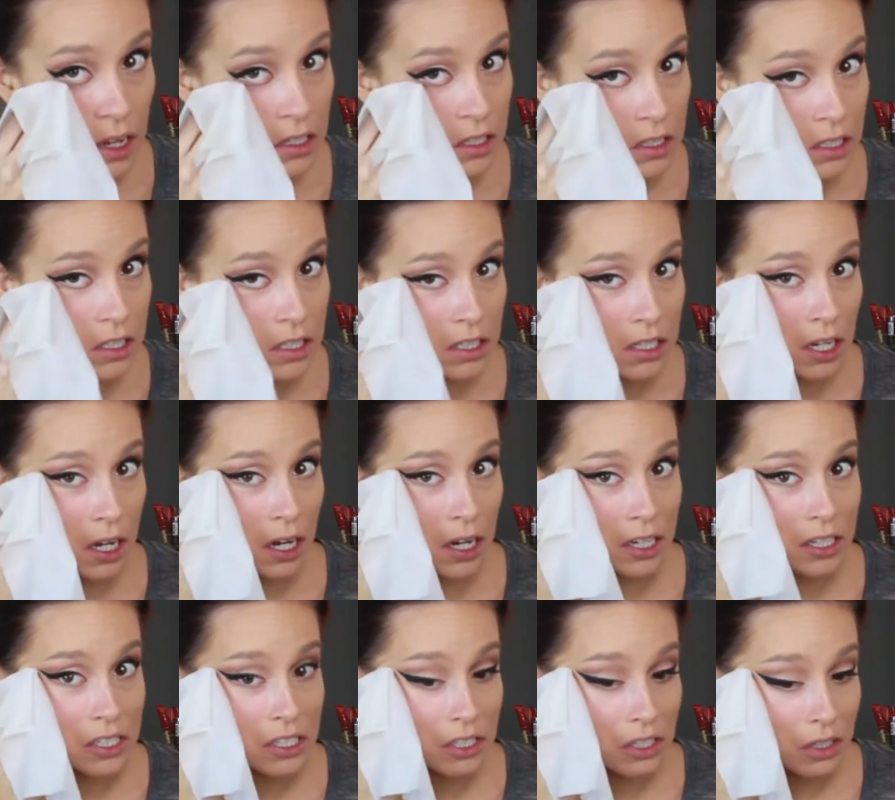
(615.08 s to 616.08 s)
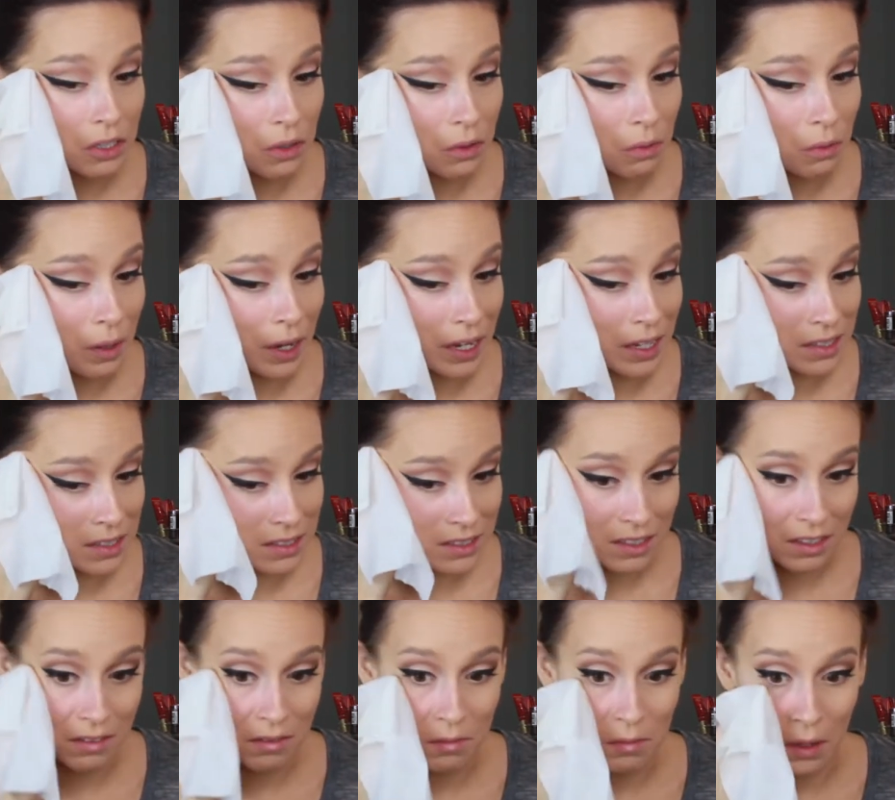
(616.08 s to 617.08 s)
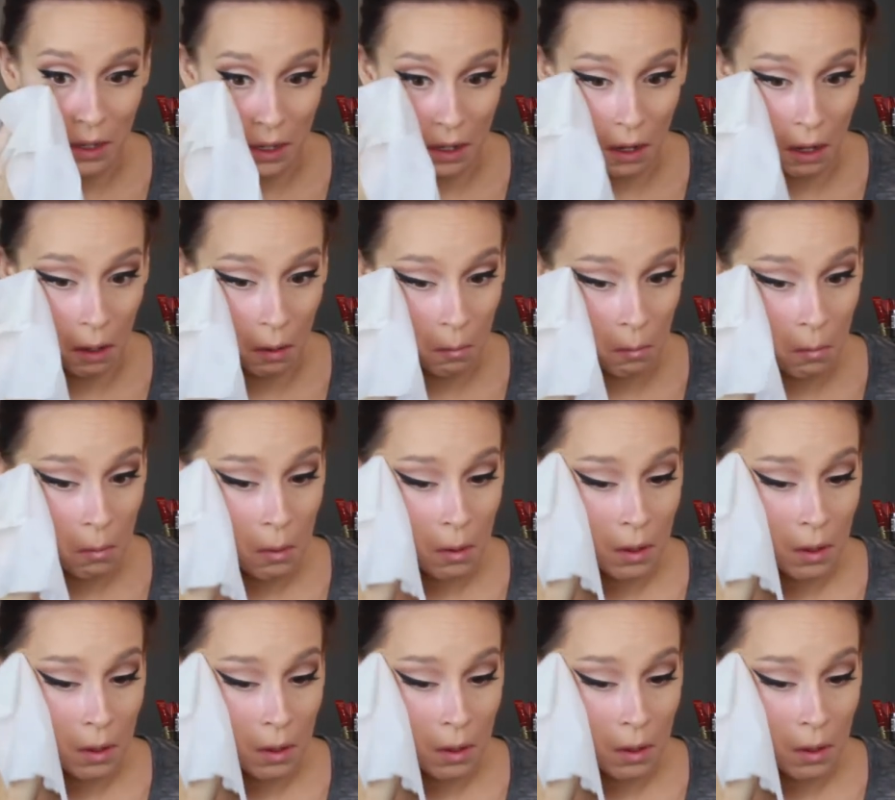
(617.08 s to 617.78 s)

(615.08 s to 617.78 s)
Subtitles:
Such a waste of makeup.